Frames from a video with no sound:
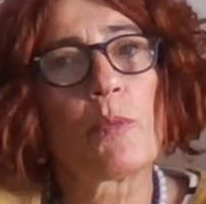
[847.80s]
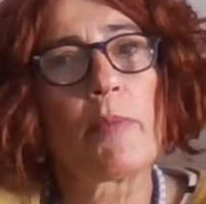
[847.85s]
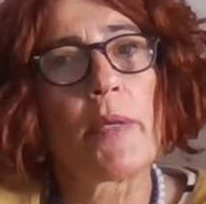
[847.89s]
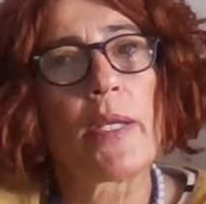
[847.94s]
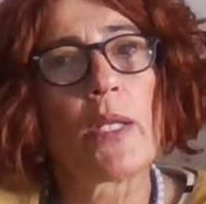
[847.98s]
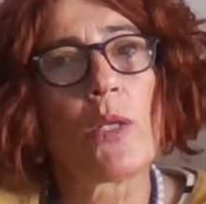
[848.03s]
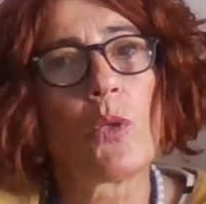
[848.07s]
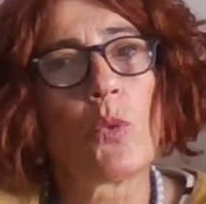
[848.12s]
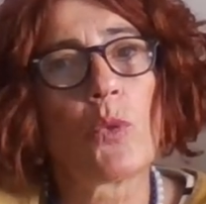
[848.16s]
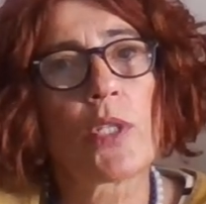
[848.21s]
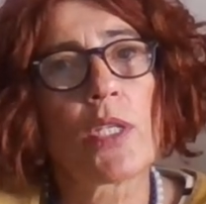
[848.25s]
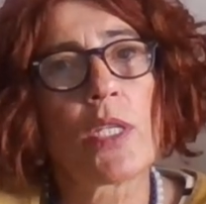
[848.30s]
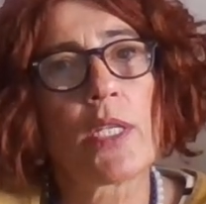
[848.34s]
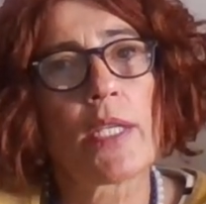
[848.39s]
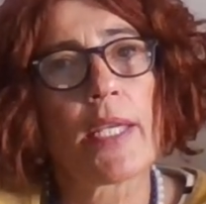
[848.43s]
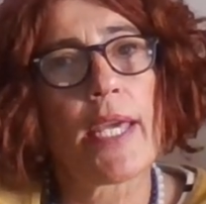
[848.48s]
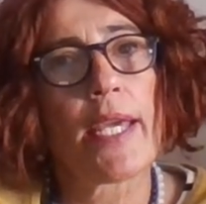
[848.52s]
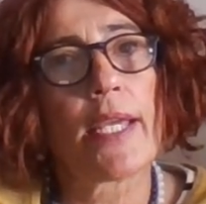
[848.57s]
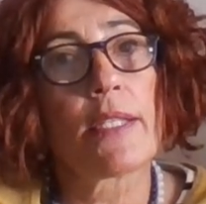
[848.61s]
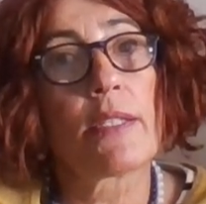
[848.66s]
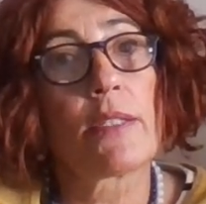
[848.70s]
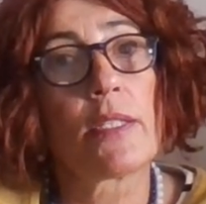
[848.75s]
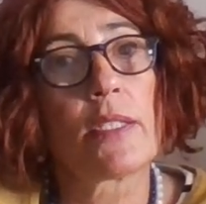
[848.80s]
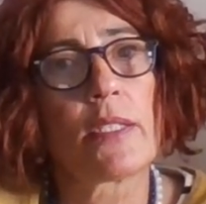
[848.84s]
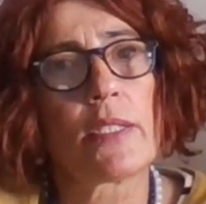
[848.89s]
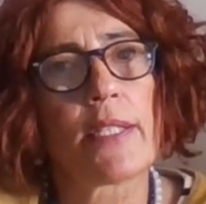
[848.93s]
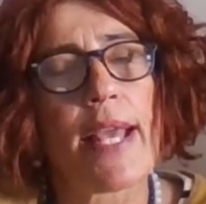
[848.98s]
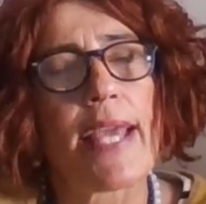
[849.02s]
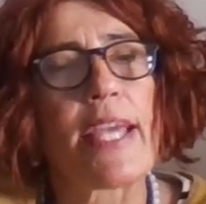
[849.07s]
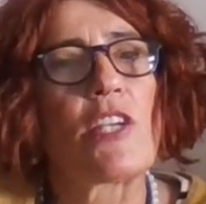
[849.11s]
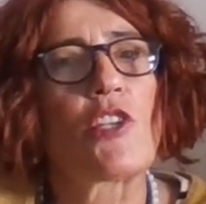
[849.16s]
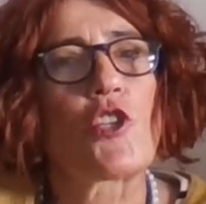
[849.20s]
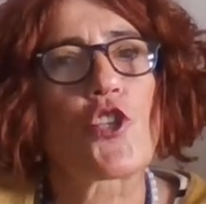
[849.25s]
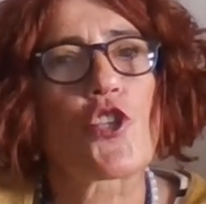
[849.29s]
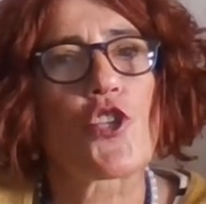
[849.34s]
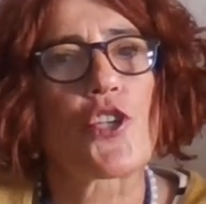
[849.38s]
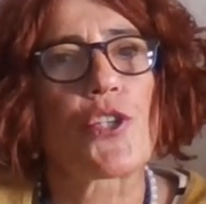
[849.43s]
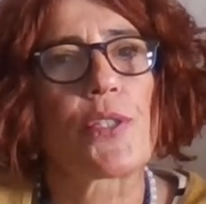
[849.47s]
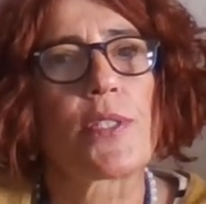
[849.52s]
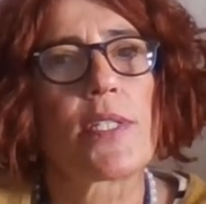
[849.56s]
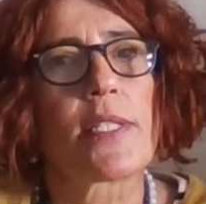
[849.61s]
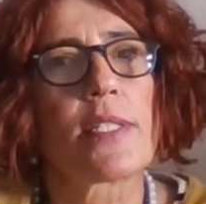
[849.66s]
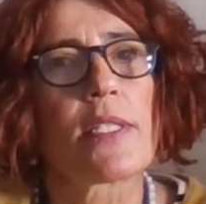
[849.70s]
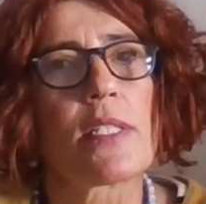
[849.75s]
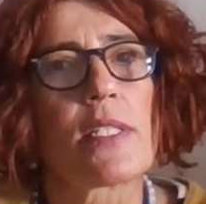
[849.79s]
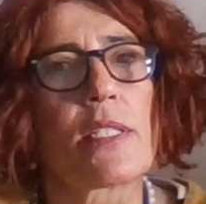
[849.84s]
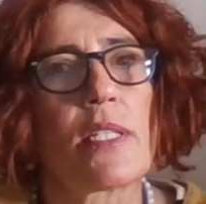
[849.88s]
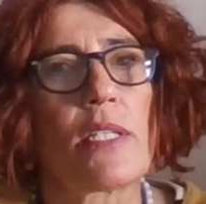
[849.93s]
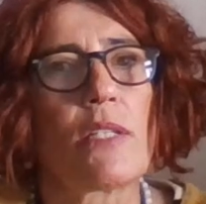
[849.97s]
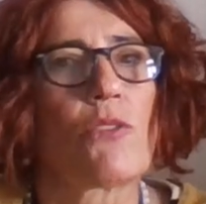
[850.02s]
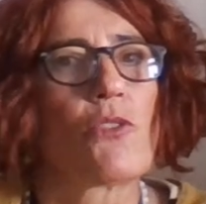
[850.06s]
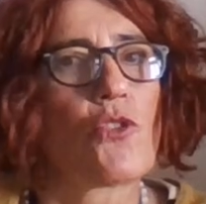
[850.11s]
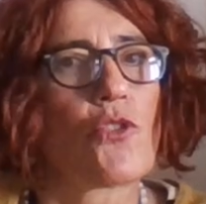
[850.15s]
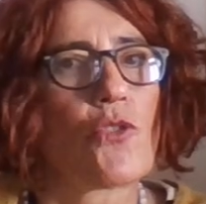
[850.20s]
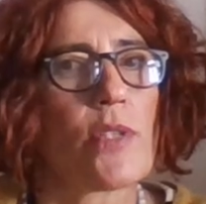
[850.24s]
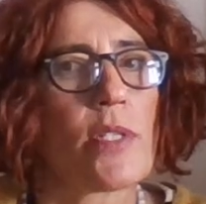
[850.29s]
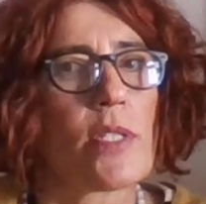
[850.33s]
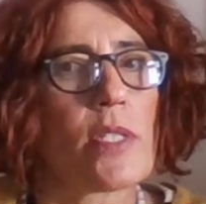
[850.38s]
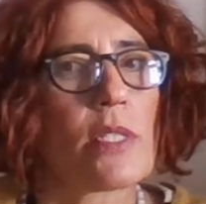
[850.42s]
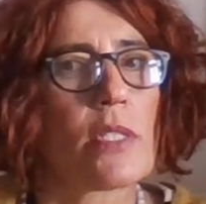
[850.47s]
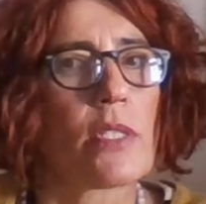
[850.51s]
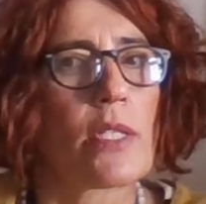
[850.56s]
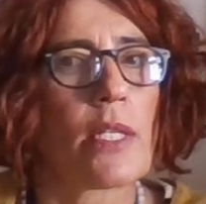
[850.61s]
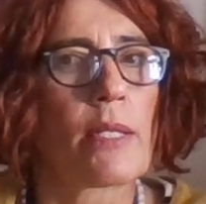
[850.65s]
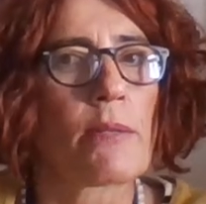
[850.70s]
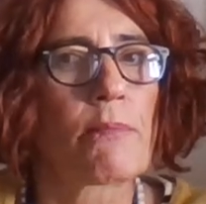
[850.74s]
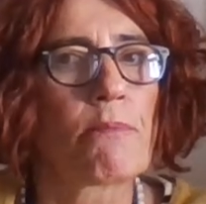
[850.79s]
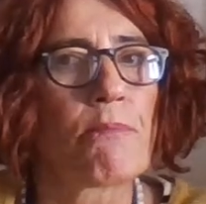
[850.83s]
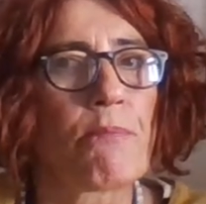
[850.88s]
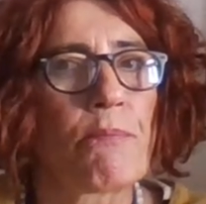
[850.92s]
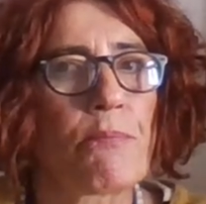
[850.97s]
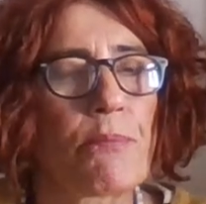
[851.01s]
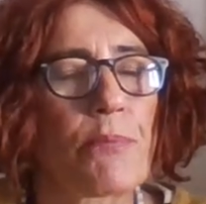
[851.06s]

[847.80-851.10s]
by looking at the nature. This is interesting.